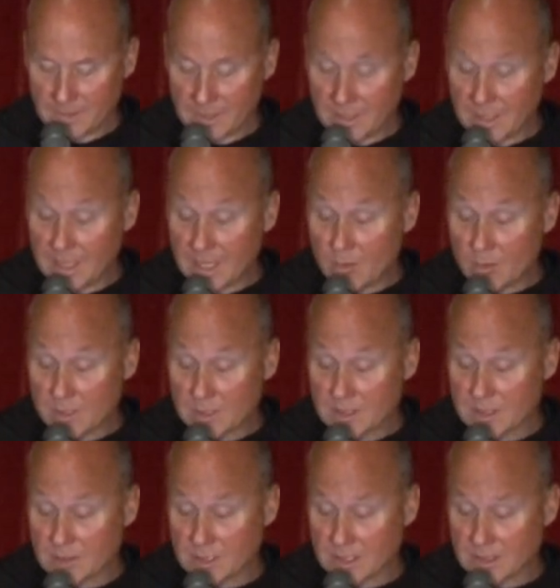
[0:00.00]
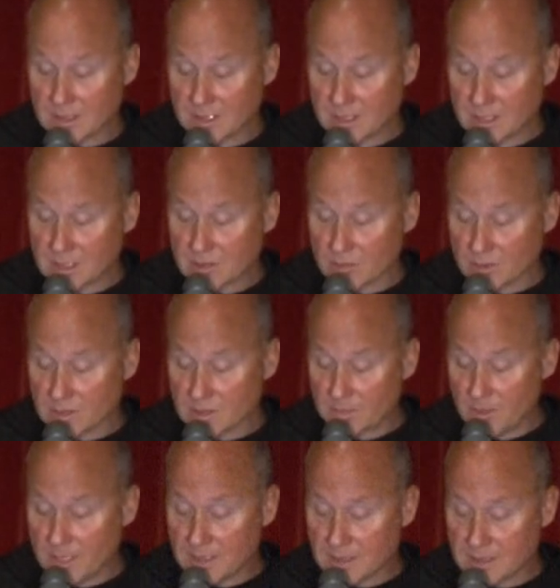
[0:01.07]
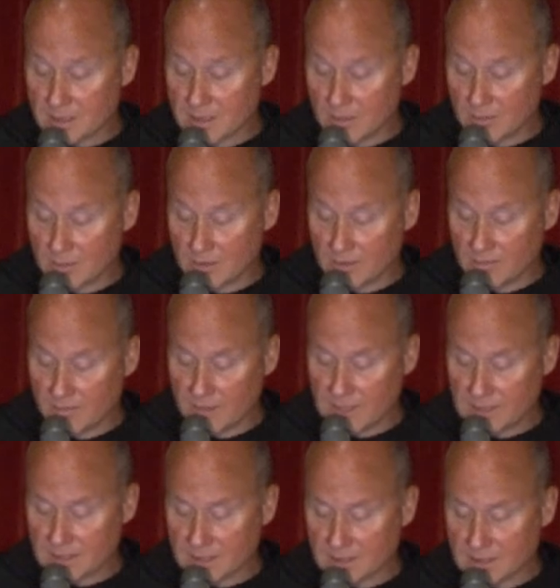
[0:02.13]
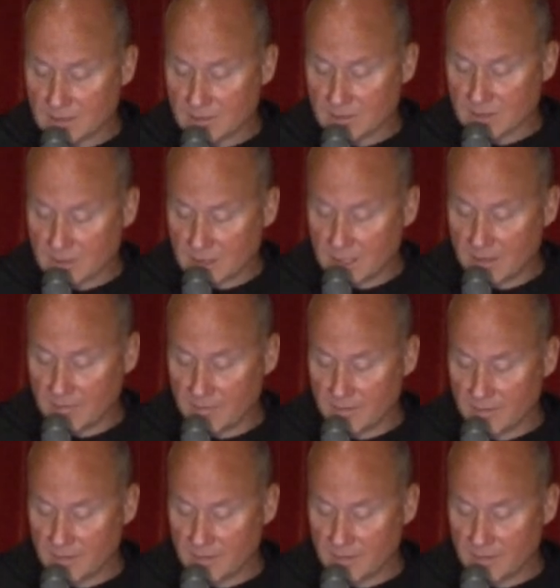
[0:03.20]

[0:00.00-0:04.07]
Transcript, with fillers: And I want to suggest that this response that the Lord invites us to is love